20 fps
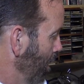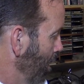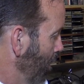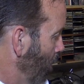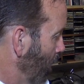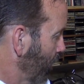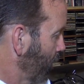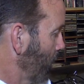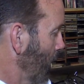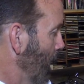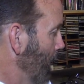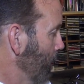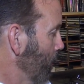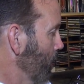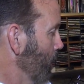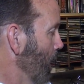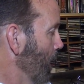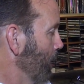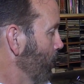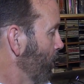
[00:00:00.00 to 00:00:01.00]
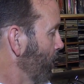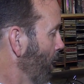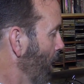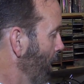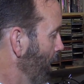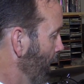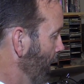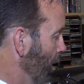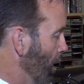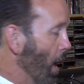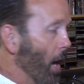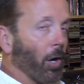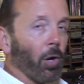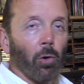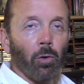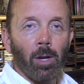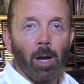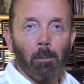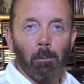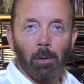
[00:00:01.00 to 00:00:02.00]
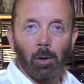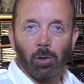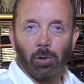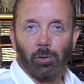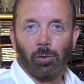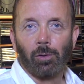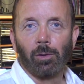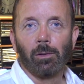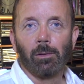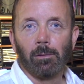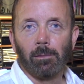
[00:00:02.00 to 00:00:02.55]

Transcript: What's the last night's lotto numbers?